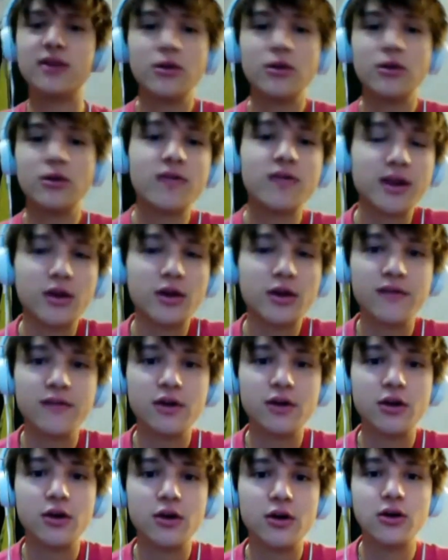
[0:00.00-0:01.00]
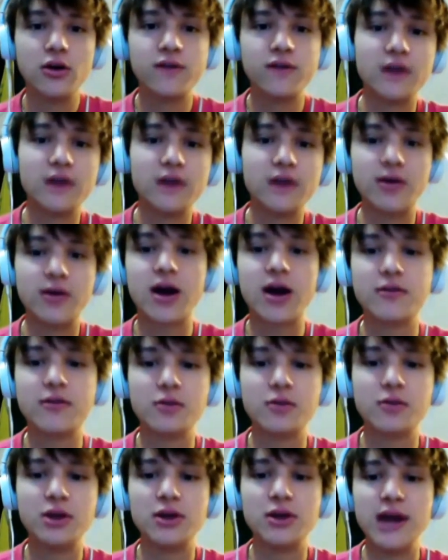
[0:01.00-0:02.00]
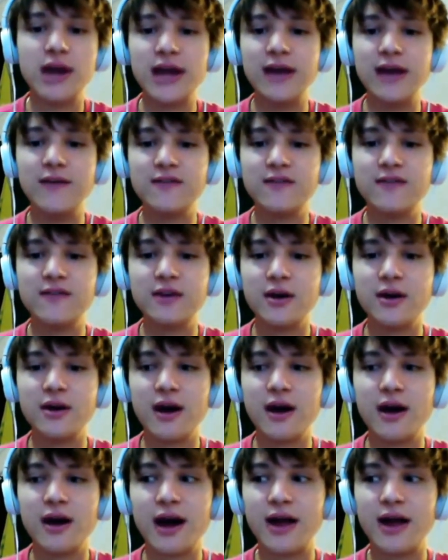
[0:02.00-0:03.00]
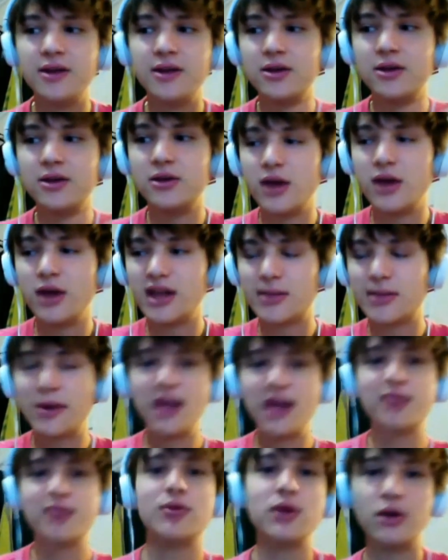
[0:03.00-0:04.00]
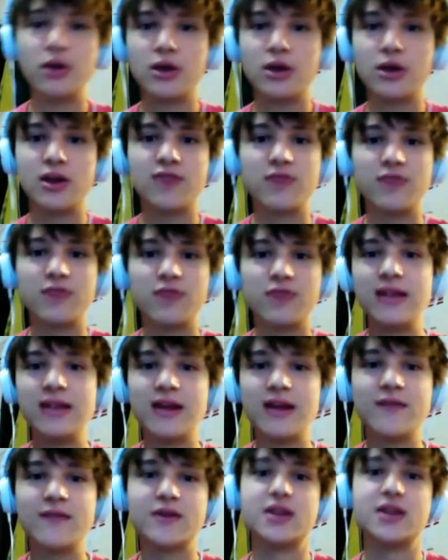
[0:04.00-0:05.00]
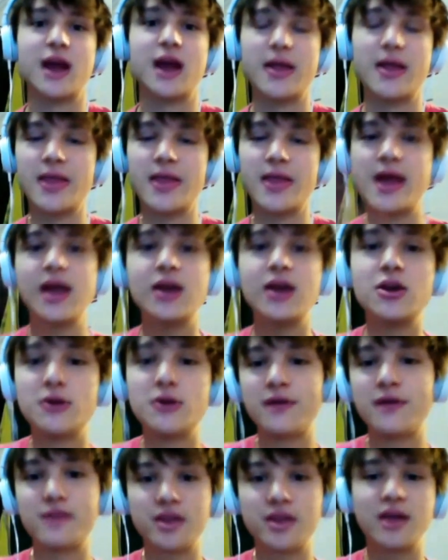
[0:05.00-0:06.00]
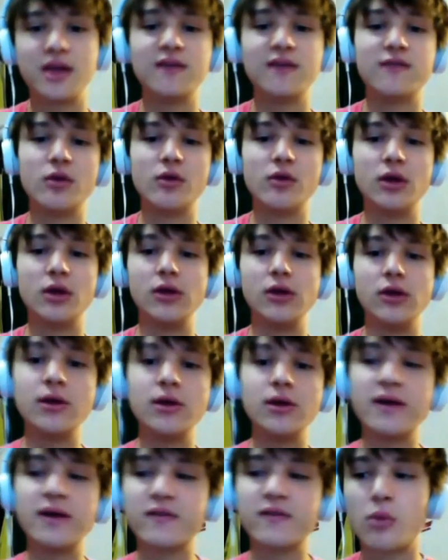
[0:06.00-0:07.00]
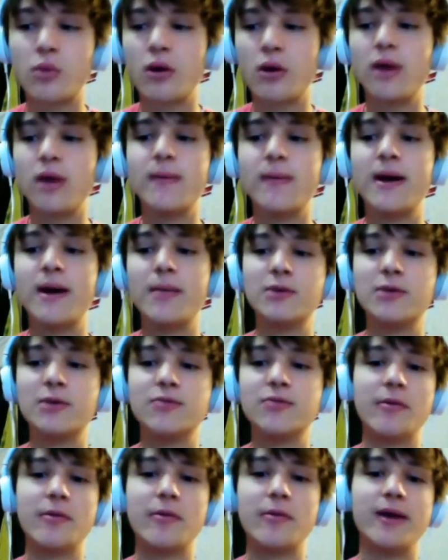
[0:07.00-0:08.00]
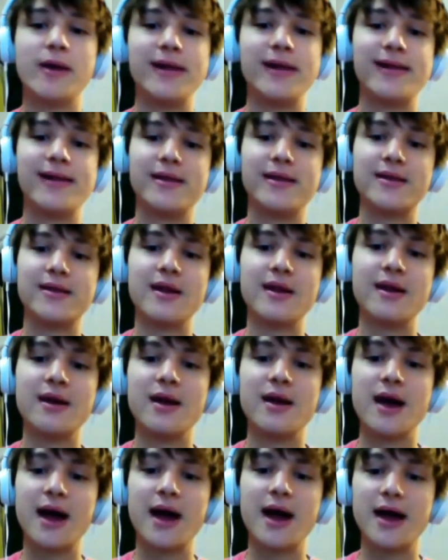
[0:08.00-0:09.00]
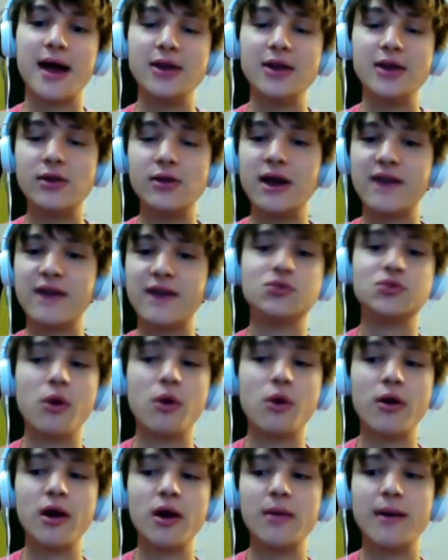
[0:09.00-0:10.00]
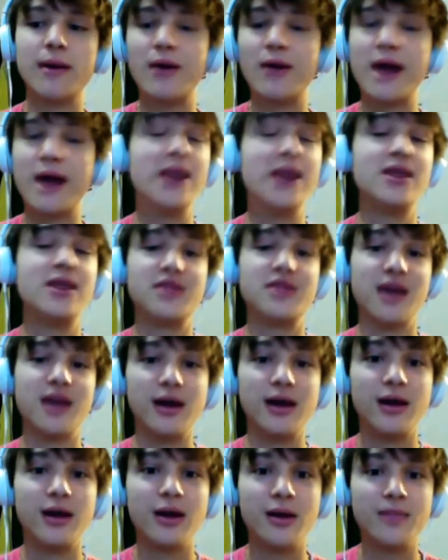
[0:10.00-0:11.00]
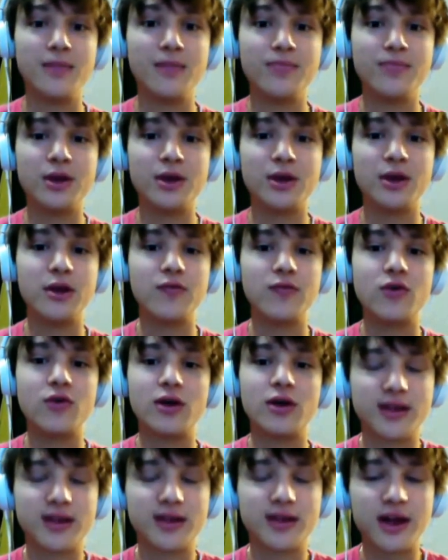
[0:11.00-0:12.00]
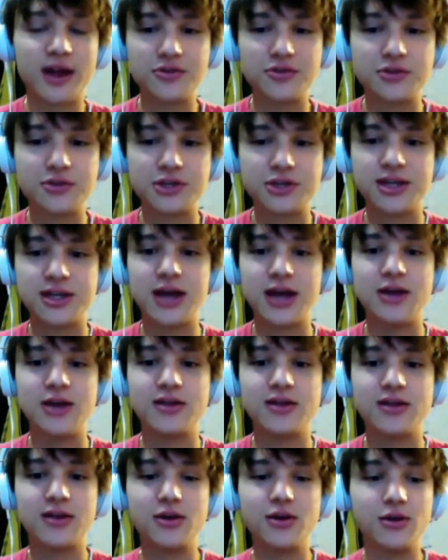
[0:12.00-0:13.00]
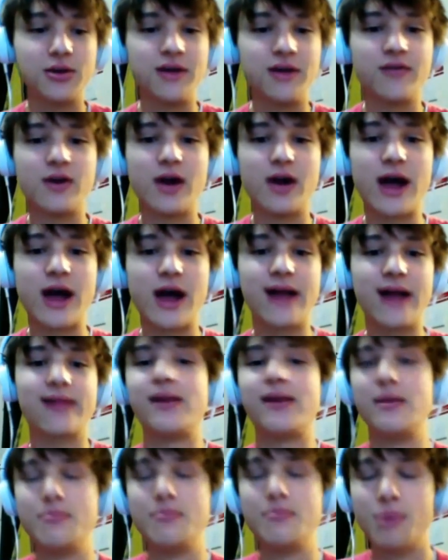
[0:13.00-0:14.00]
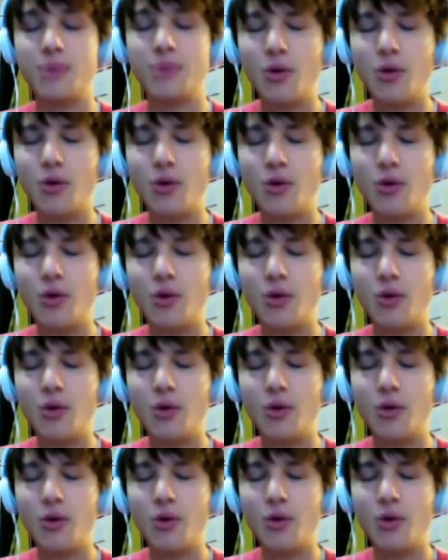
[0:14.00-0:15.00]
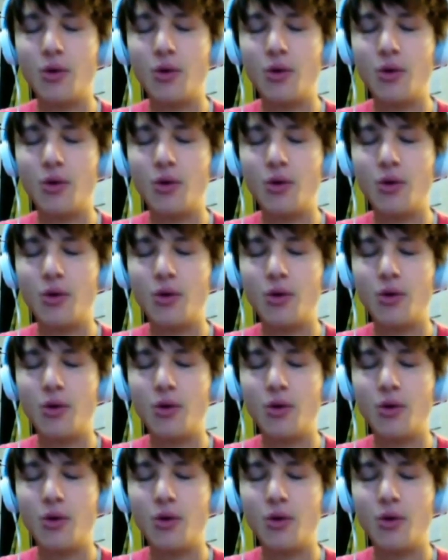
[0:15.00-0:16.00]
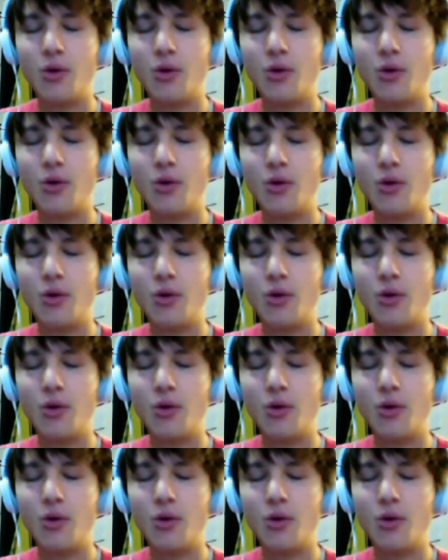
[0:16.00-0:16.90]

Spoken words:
obviously not fully recovered when you leave, and it's a place where you can just release everything and they can do everything for you. You don't have to worry about meal preparations, and you don't have to worry about anything. You know, you've got a schedule to the day, so you're never actually bored. It was something that